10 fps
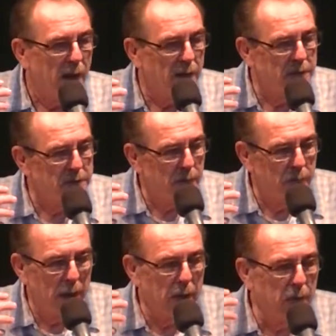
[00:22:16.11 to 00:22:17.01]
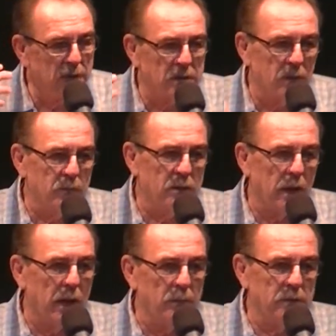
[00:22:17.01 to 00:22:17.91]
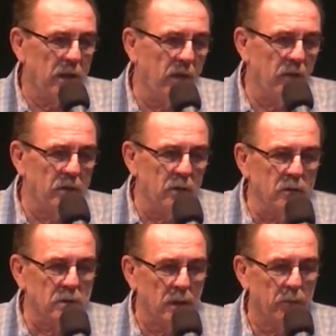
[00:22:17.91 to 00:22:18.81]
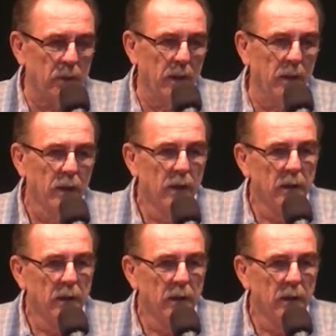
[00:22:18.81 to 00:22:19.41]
and maybe sometimes even do something.